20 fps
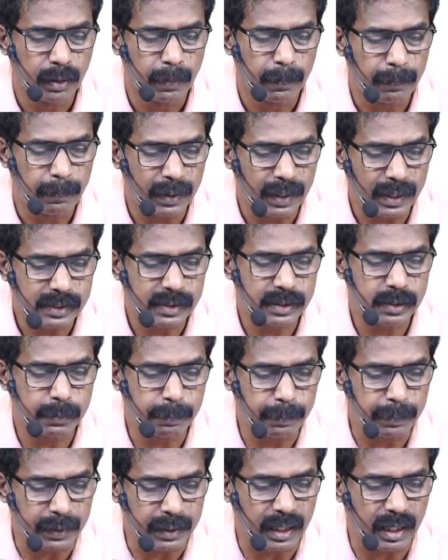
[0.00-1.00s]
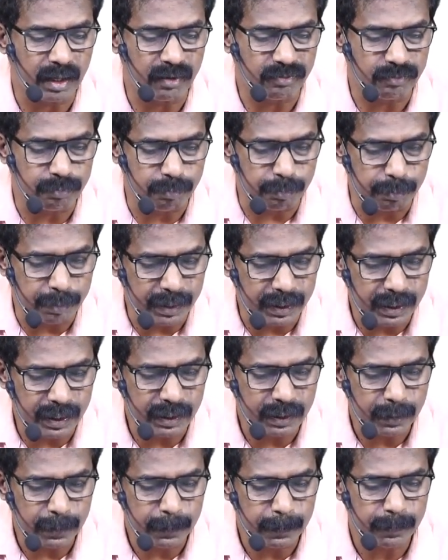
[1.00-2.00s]
plus P of
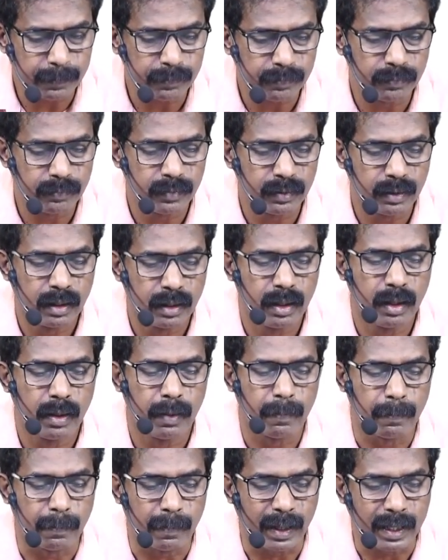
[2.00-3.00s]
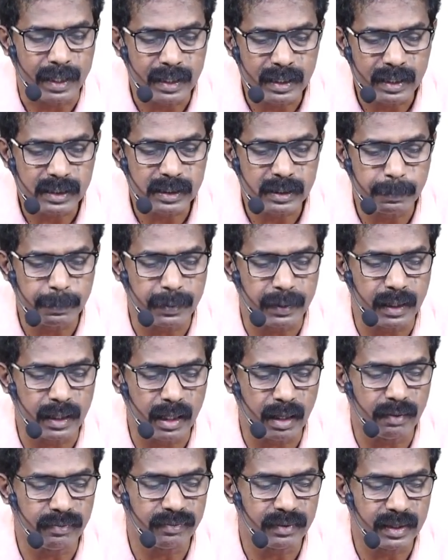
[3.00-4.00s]
B minus P
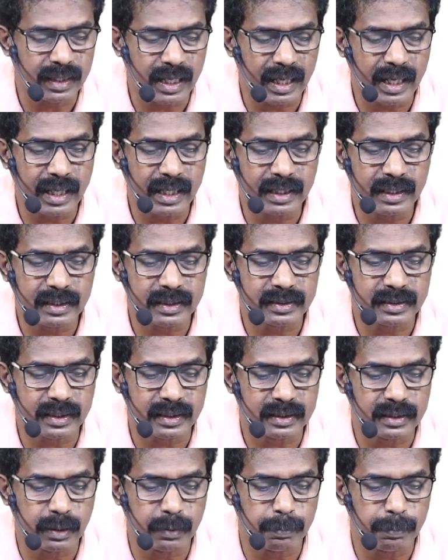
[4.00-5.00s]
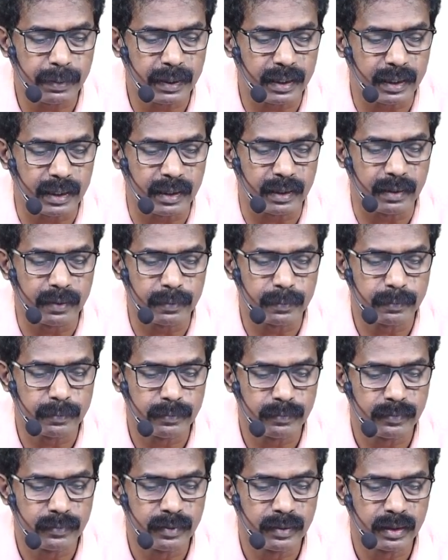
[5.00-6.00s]
of A intersection B.
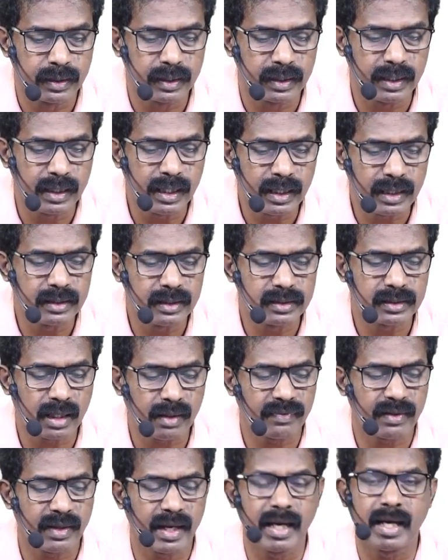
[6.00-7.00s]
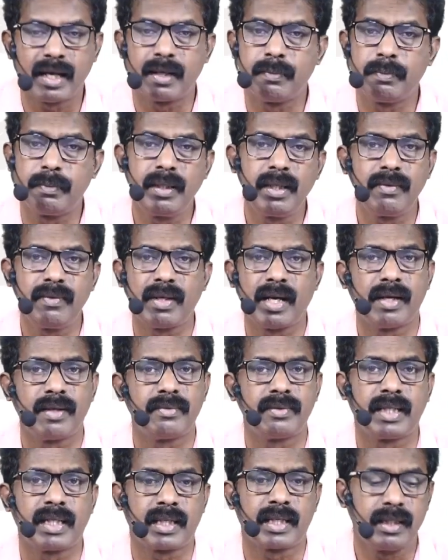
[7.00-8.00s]
Here instead of A and B, I have
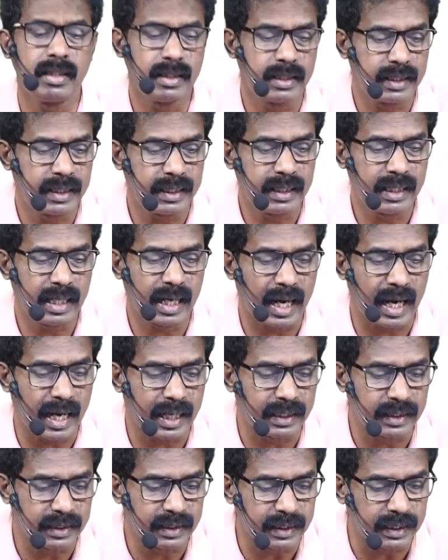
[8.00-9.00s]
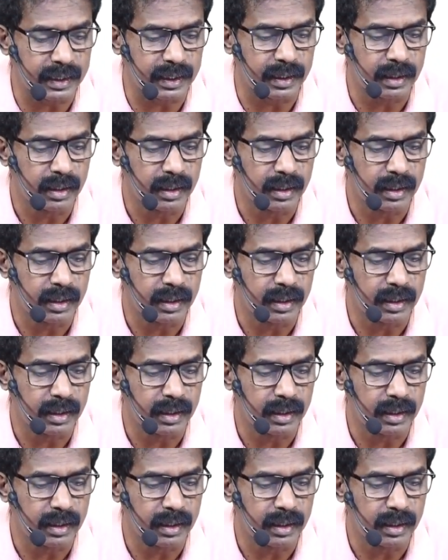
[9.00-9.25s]
taken D and E.